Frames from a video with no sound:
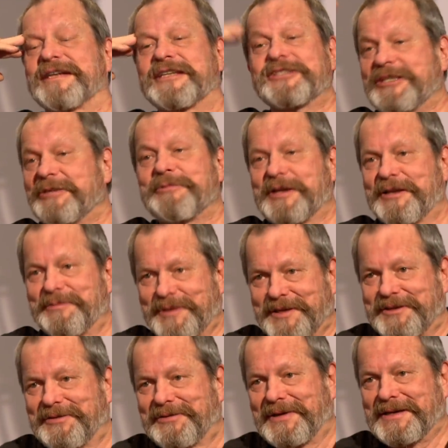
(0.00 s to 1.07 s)
uh, she wanted me
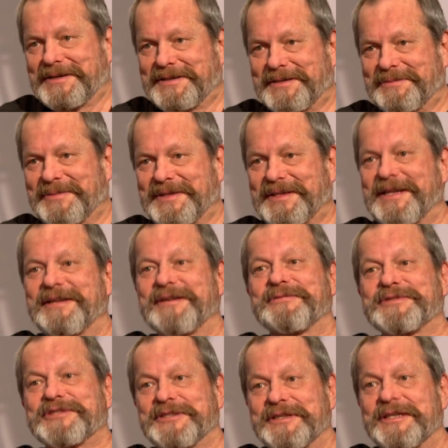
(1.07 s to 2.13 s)
to direct it, but and it
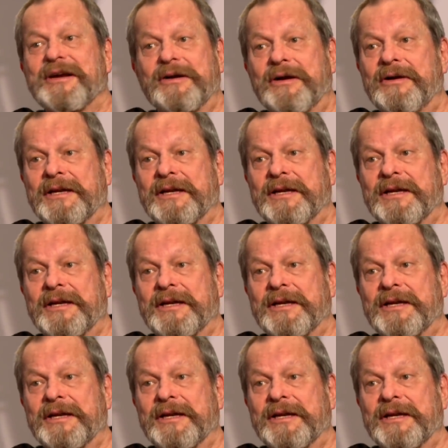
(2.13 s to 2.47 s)
was. She, yeah Yes.